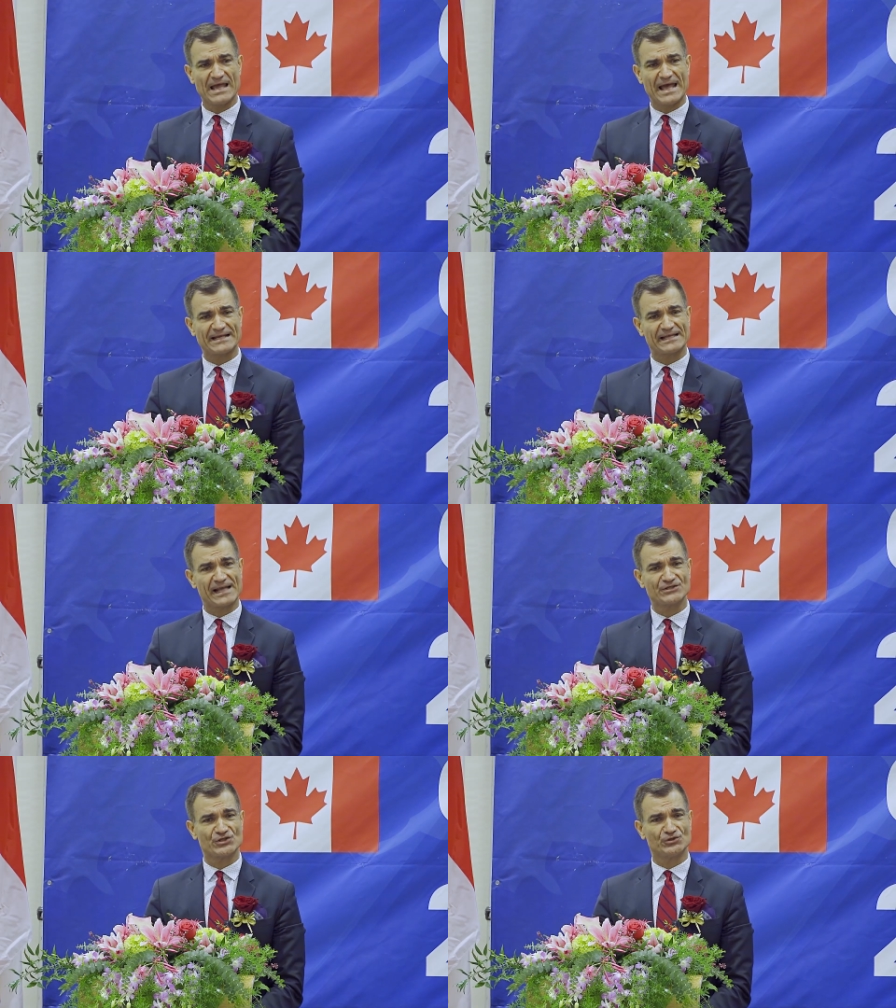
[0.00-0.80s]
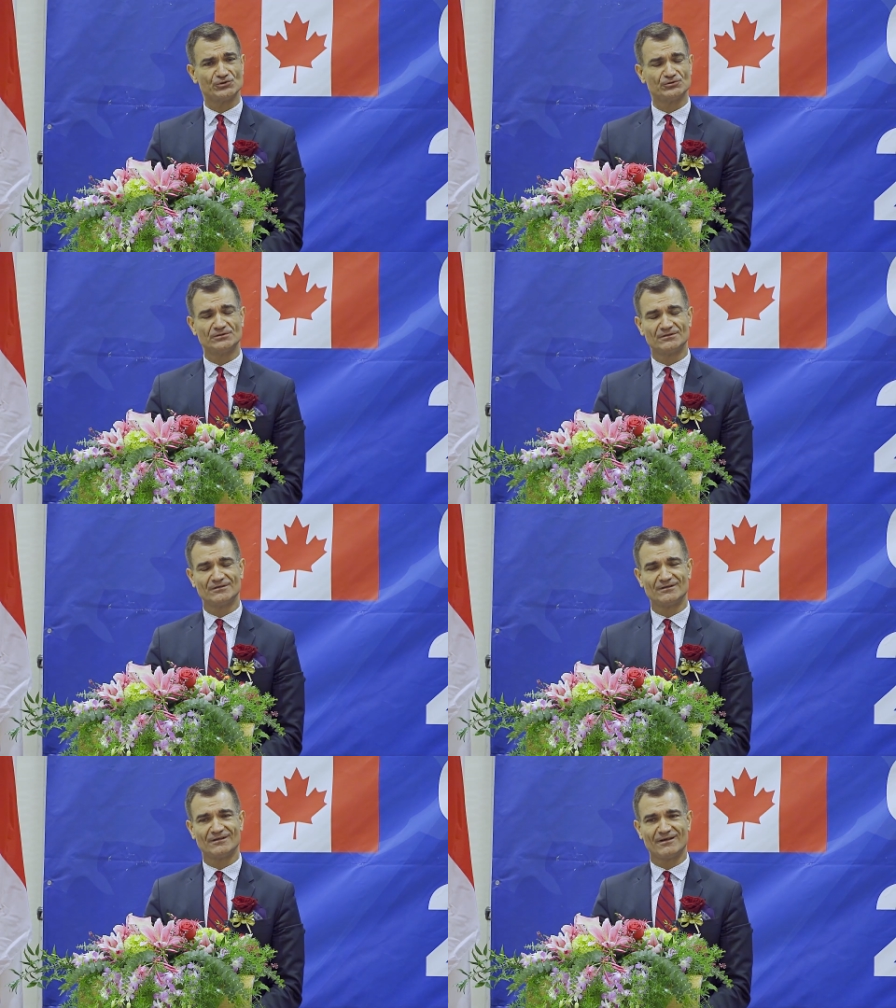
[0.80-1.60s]
And I'd like to
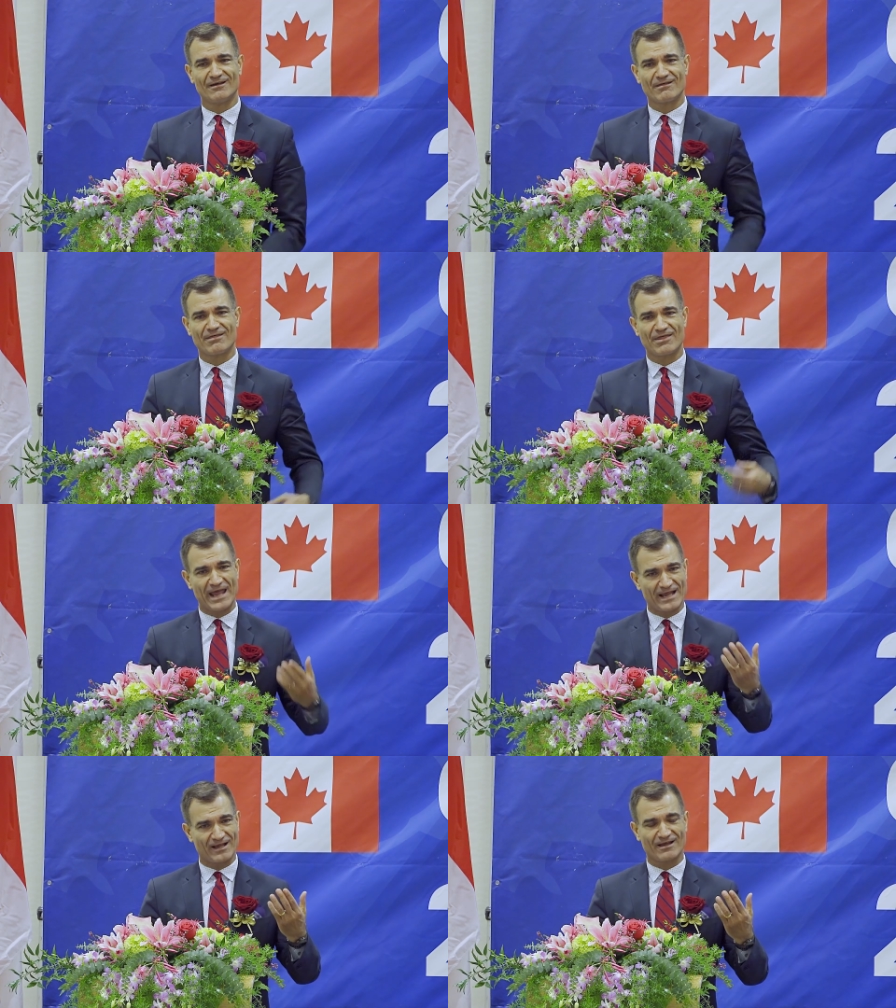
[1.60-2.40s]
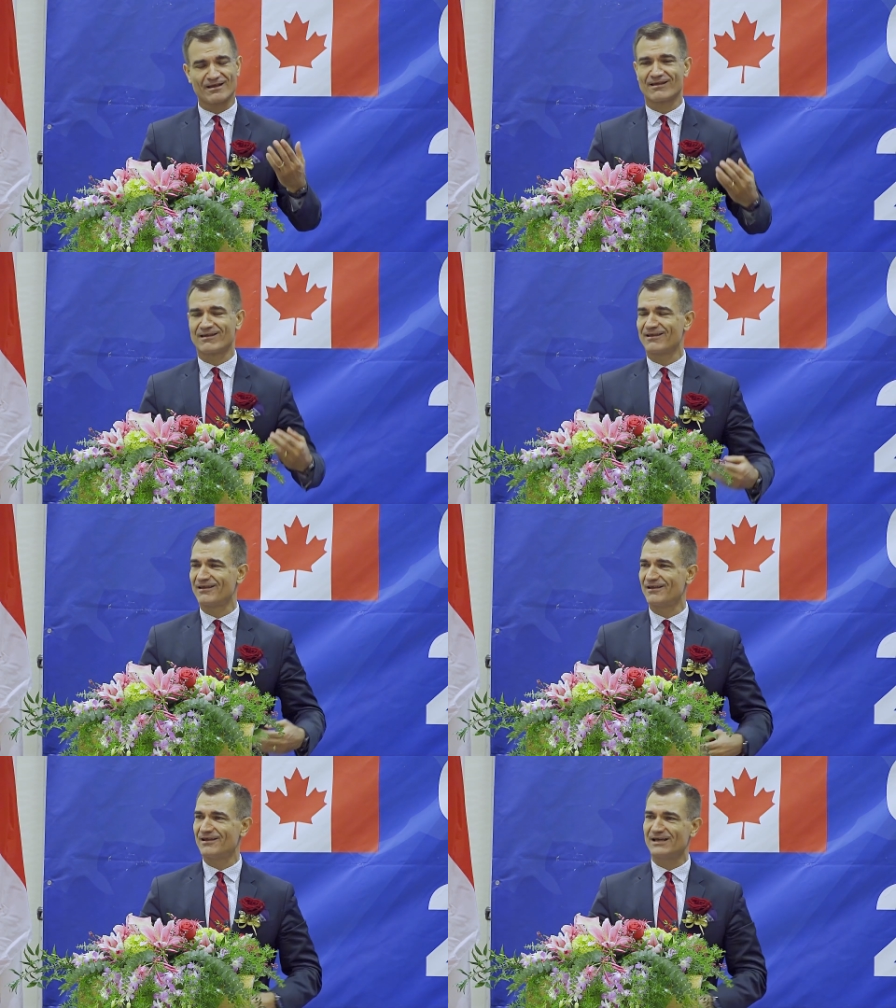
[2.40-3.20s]

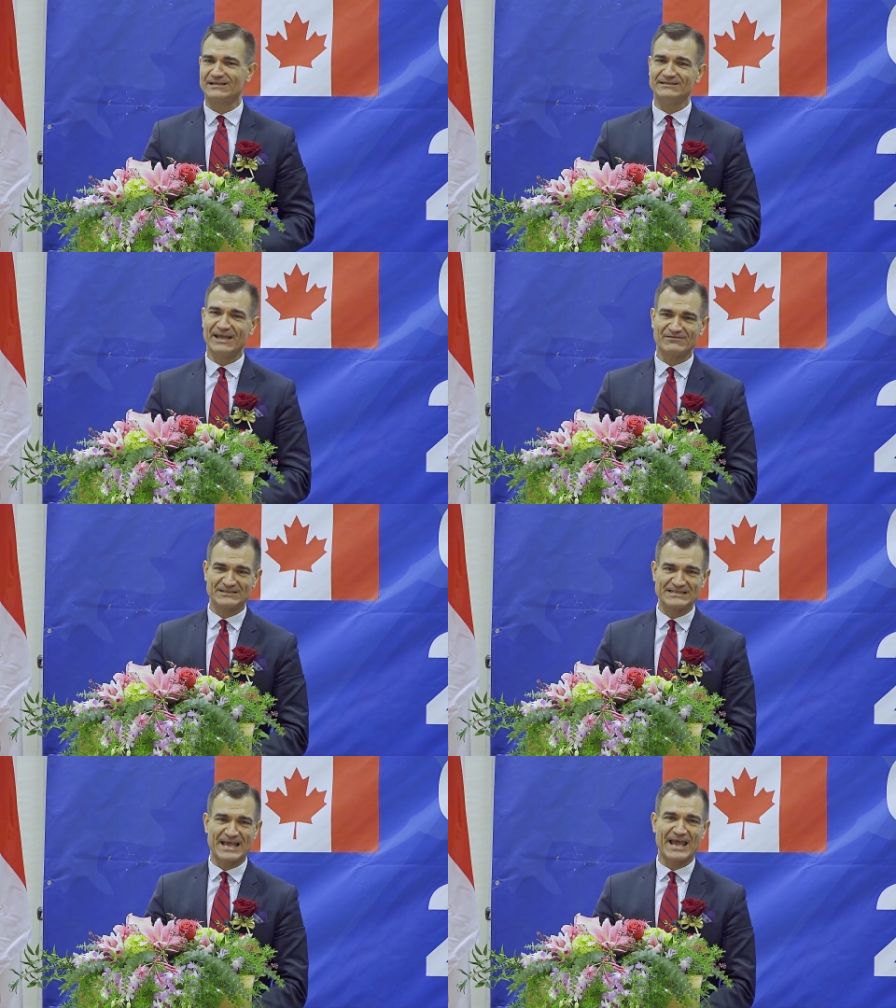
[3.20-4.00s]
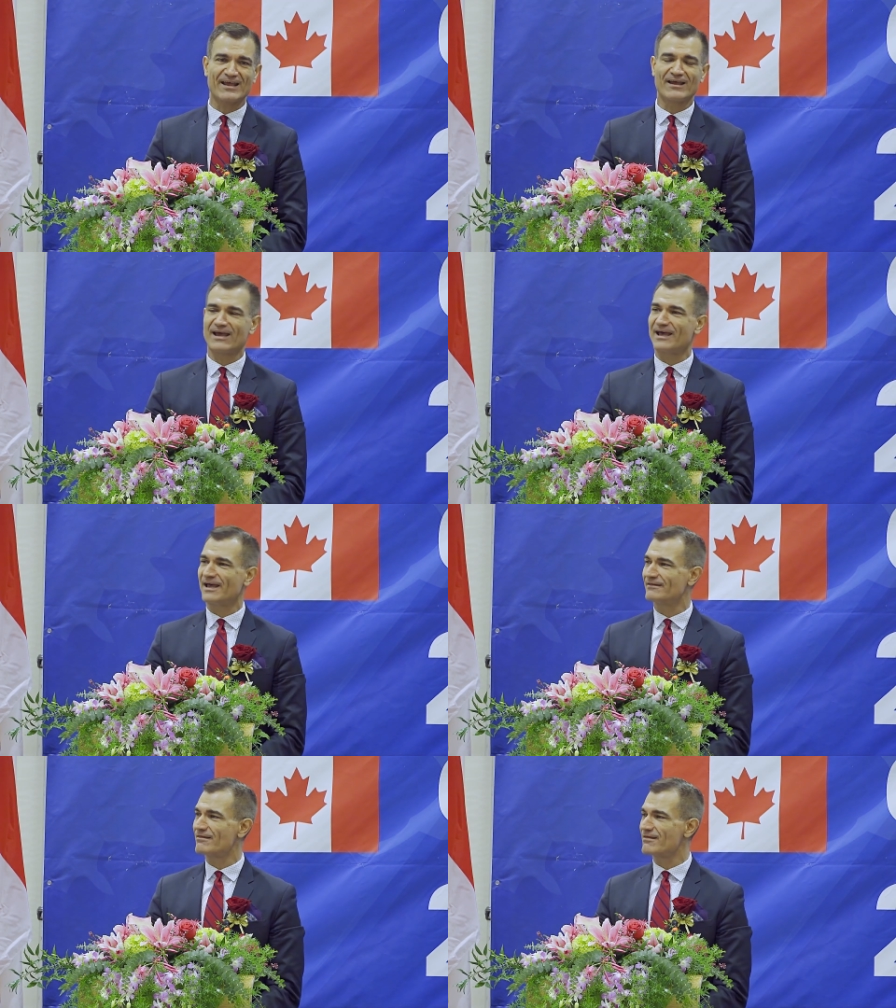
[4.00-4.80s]
thank...David Tang and